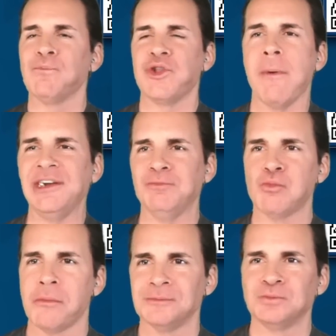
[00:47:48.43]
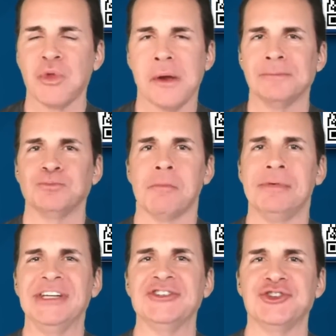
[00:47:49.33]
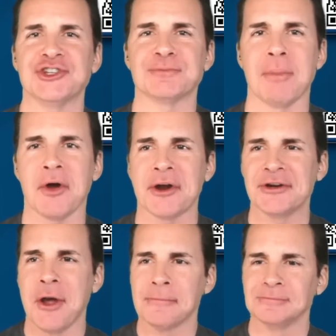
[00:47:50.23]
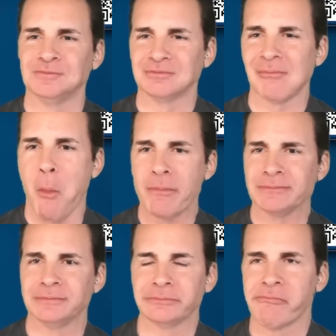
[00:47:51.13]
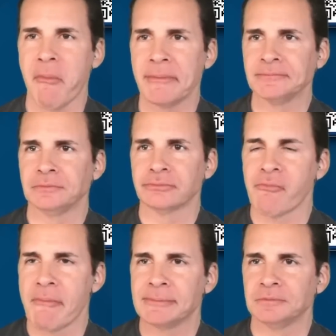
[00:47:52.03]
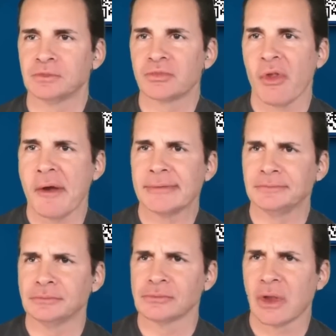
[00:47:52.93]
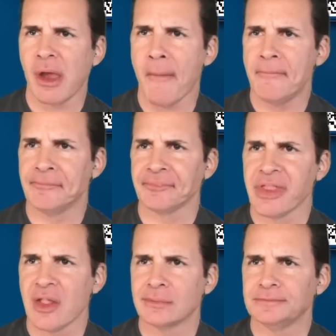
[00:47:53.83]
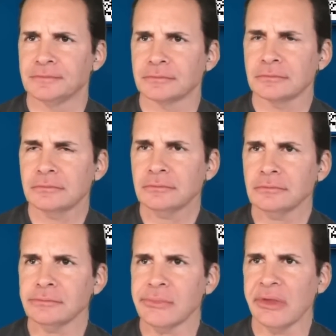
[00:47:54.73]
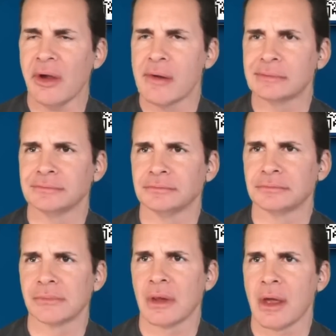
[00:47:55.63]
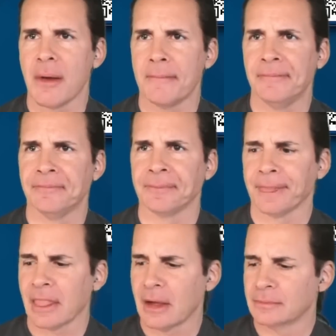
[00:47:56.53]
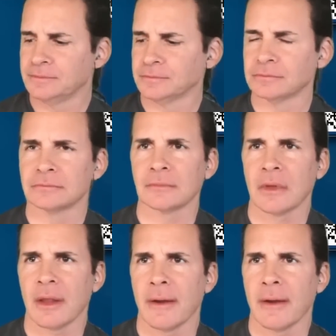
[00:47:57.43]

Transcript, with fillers: You mean being disbarred? Please don't impeach me. Don't impeach me, Bill Barr. Please. I said, what's wrong with being impeached? I got impeached twice, and my poll numbers went up.